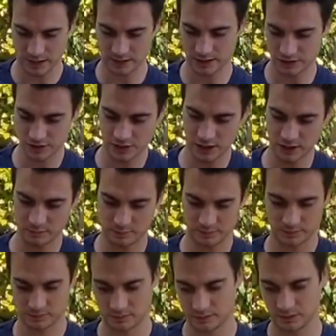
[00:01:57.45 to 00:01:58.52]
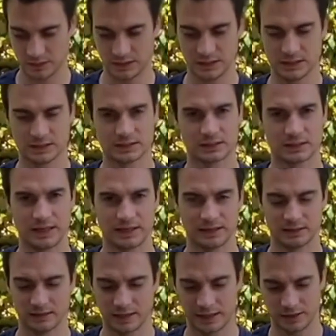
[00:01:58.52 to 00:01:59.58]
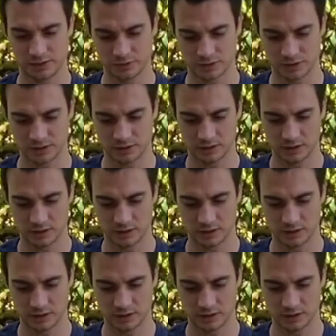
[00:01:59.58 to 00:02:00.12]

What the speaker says: the shape is like you see.